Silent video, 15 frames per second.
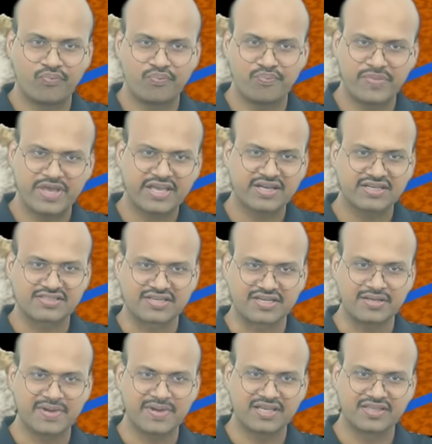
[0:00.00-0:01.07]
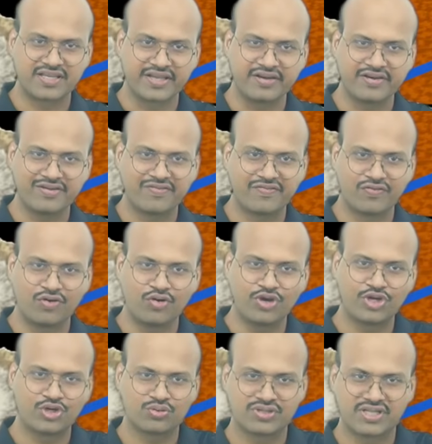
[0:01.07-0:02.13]
make a stream and then flow
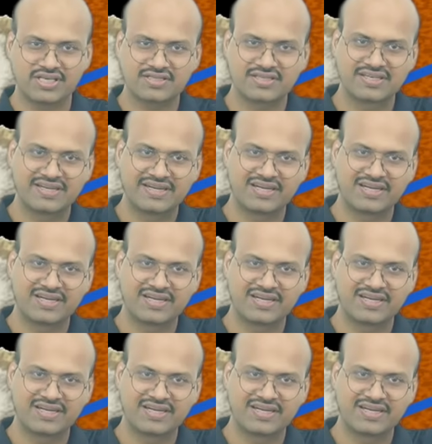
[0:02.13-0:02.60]
into this